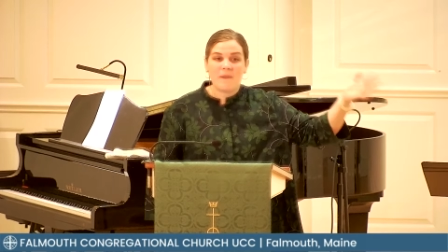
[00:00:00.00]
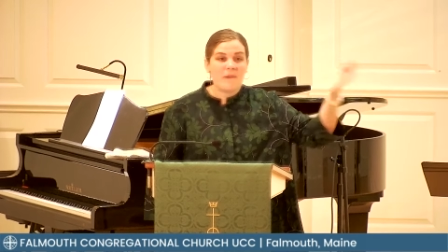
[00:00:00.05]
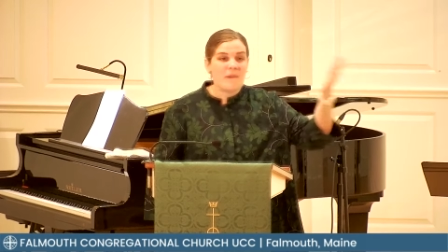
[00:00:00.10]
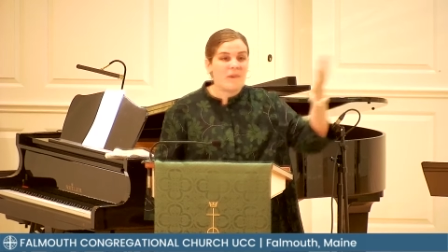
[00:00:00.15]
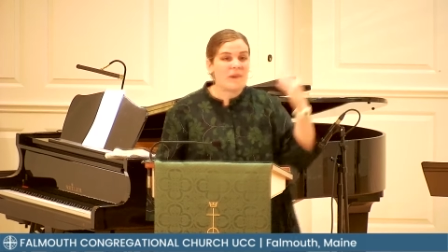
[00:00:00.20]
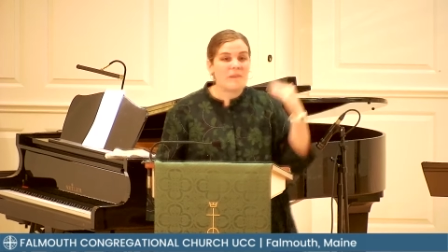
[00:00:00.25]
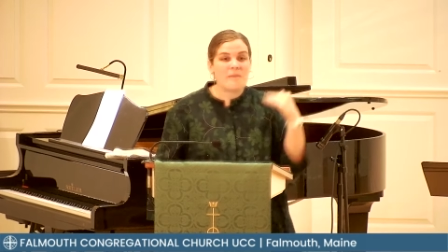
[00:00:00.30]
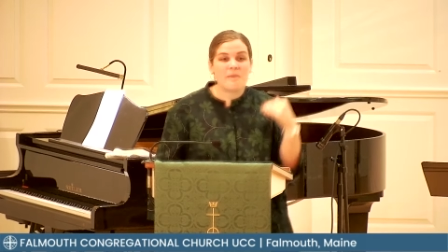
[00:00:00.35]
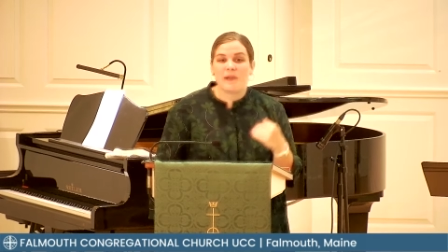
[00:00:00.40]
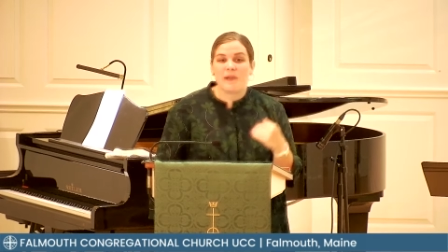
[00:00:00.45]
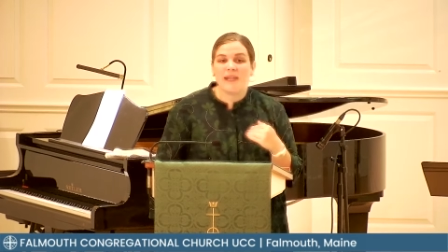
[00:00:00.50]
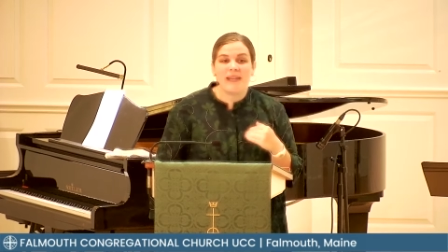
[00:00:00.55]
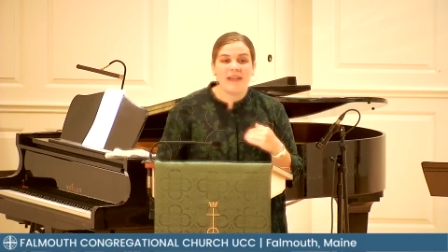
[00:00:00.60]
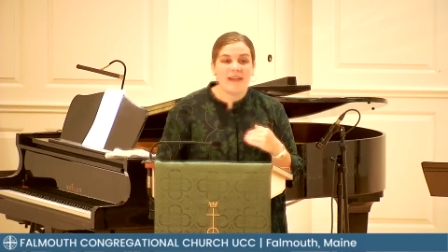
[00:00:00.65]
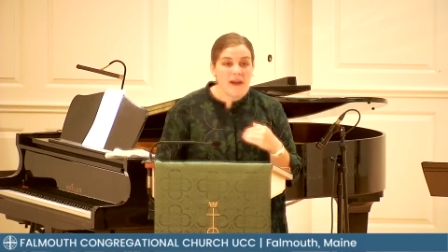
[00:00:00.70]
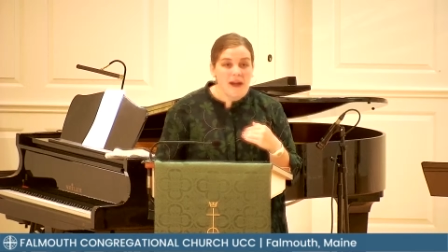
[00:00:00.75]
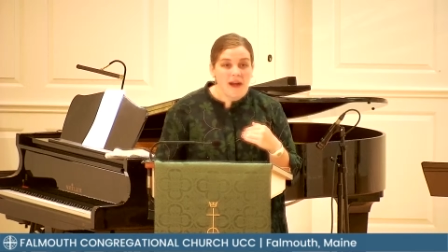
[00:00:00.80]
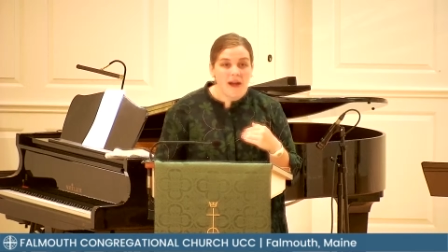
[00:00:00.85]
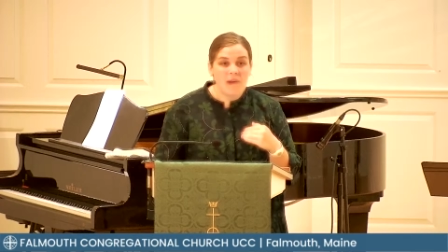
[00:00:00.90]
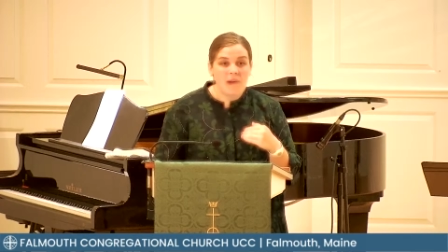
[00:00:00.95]
or bring it
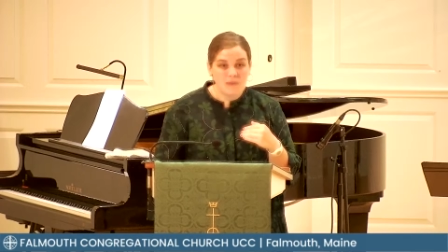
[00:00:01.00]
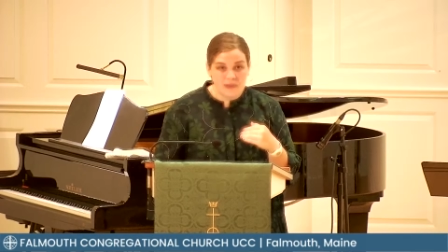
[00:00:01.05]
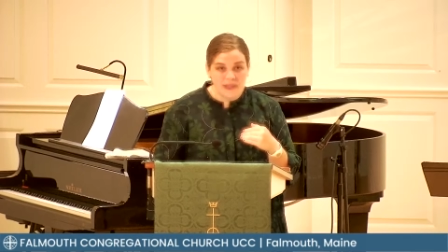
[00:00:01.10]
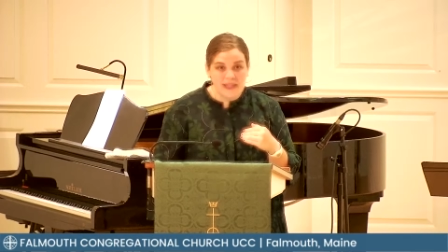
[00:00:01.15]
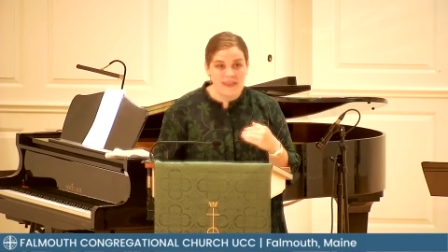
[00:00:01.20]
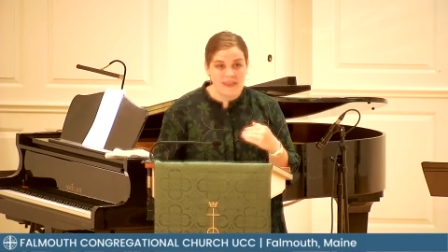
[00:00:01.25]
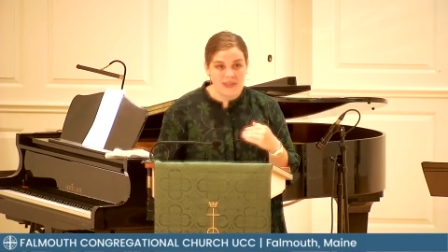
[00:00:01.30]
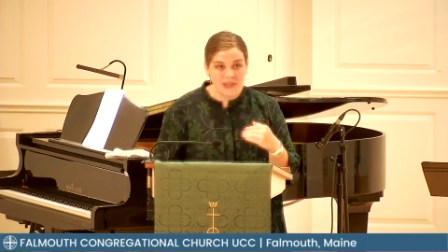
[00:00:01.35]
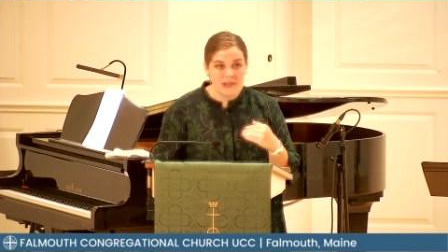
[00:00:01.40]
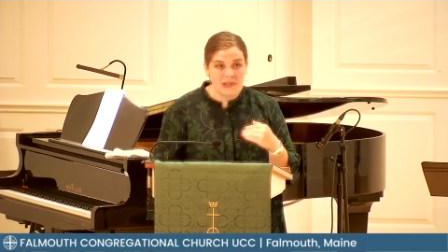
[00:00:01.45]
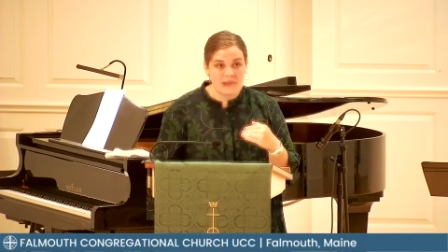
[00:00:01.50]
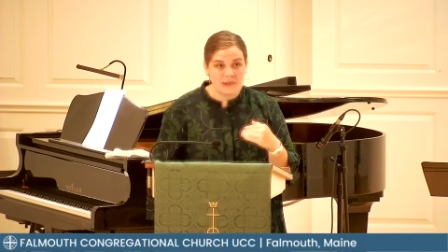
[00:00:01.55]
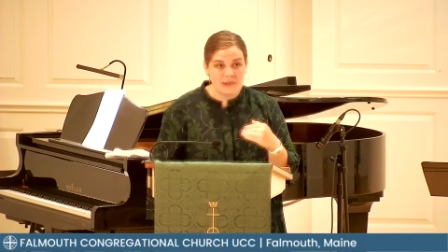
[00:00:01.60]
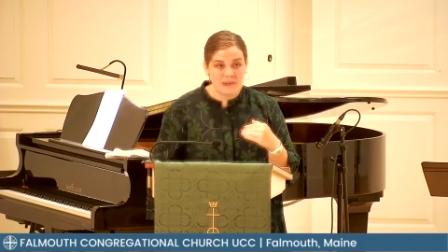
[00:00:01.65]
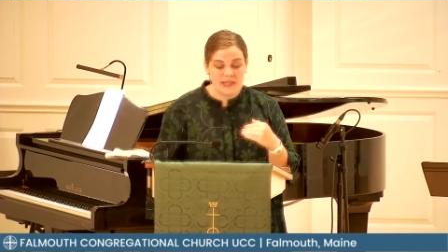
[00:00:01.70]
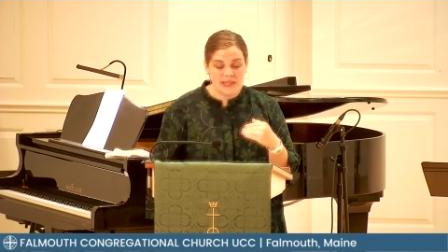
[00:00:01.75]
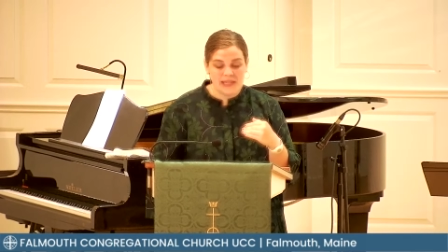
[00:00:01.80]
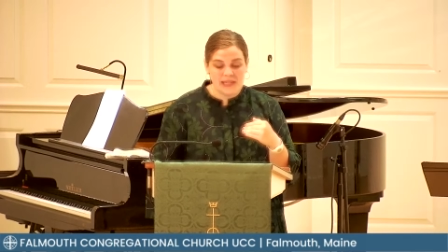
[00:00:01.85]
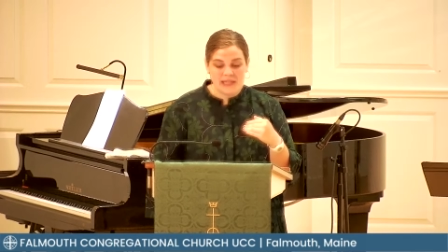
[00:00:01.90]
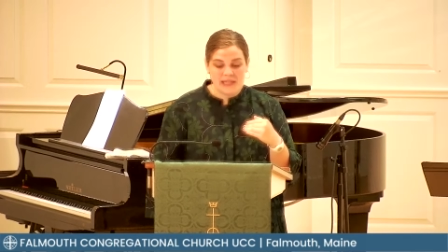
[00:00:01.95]
all with you
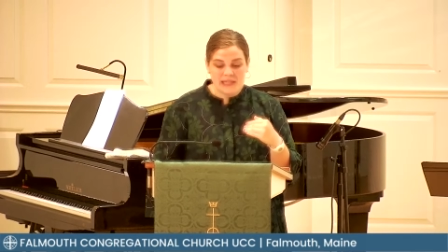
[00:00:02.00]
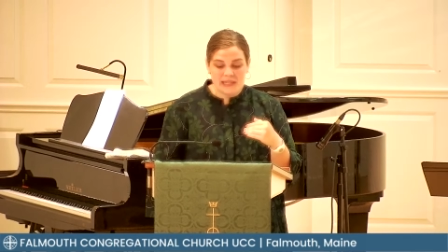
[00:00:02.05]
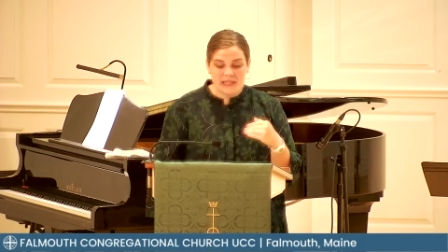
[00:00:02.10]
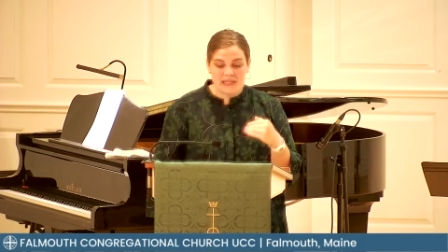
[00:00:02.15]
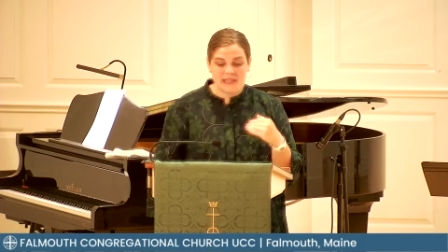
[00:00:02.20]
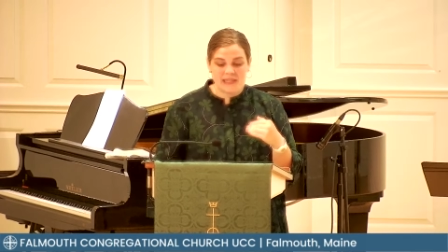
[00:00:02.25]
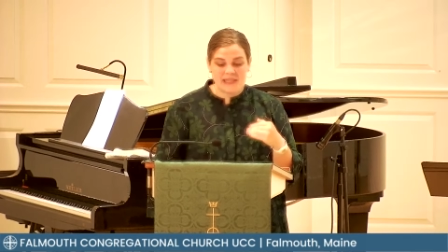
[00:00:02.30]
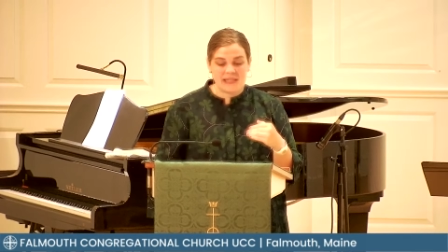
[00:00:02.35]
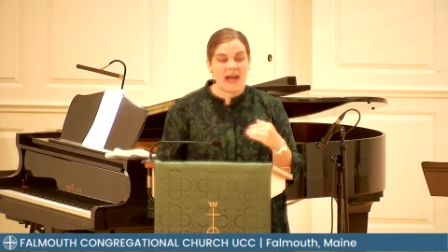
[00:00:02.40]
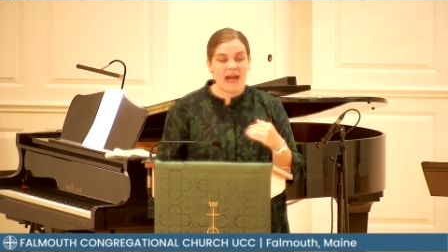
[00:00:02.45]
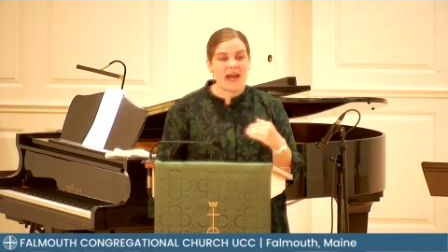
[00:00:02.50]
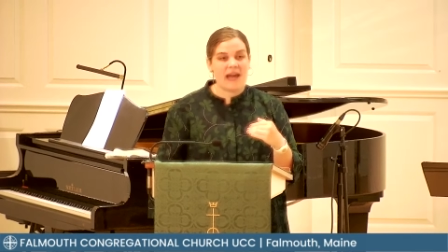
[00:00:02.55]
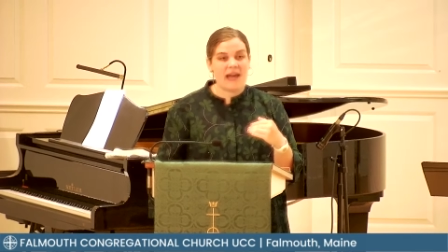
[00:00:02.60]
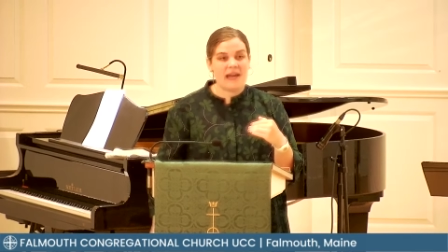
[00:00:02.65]
inside.